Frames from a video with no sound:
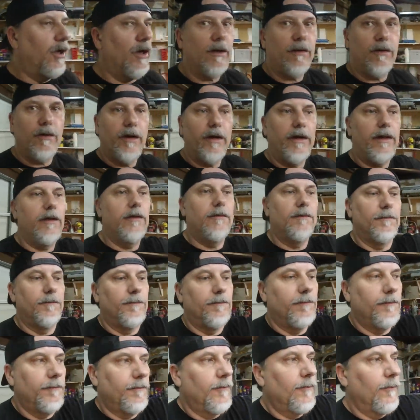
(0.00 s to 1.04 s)
look. Ready?
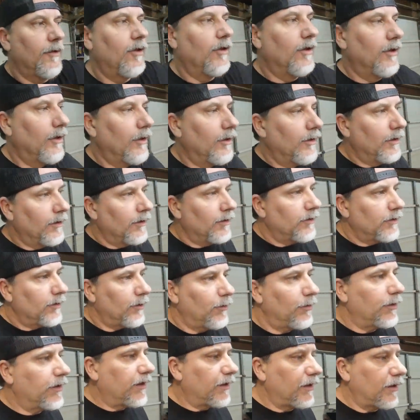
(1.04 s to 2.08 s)

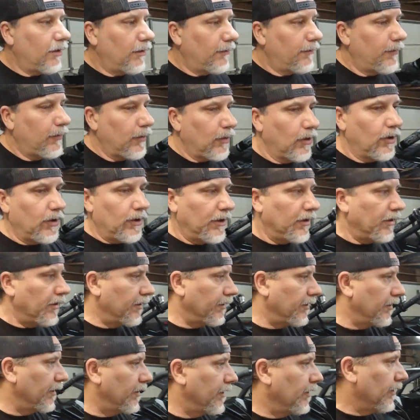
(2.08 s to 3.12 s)
So we're going to go for
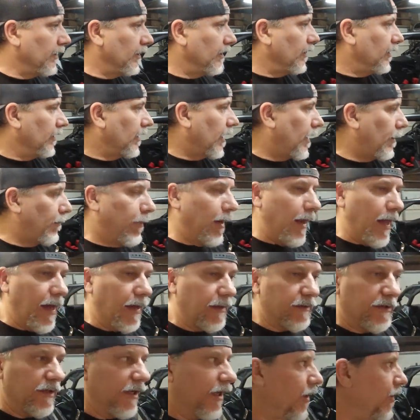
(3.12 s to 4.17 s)
a
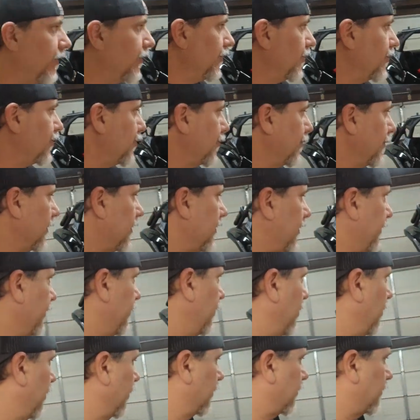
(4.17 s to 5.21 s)
blacked out, super
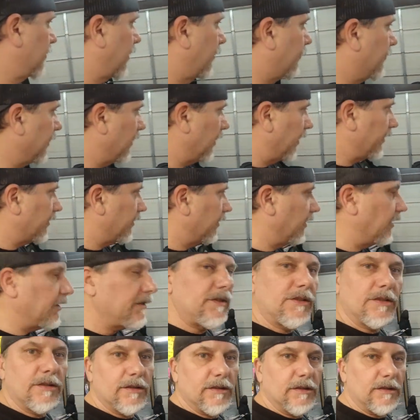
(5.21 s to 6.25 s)
clean look. Something like
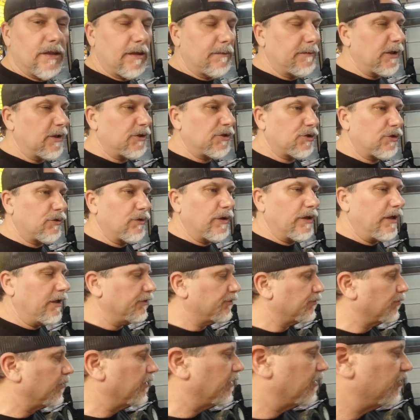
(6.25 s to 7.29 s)
this. I'm not sure what
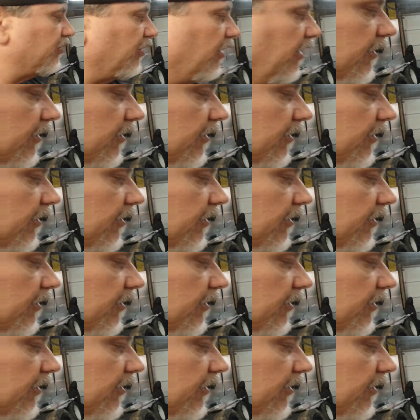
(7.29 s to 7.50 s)
else we're going to